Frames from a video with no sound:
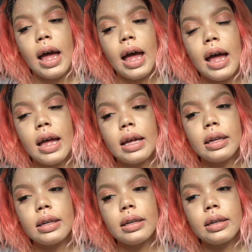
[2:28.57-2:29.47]

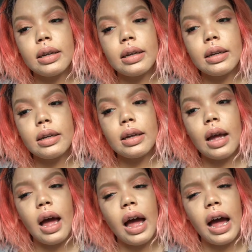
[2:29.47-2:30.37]
and
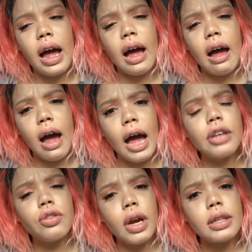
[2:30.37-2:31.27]
I
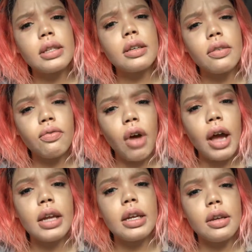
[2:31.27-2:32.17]
tried to
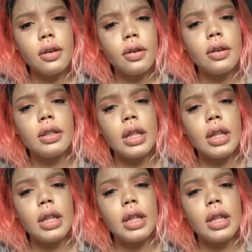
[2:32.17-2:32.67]
confide in her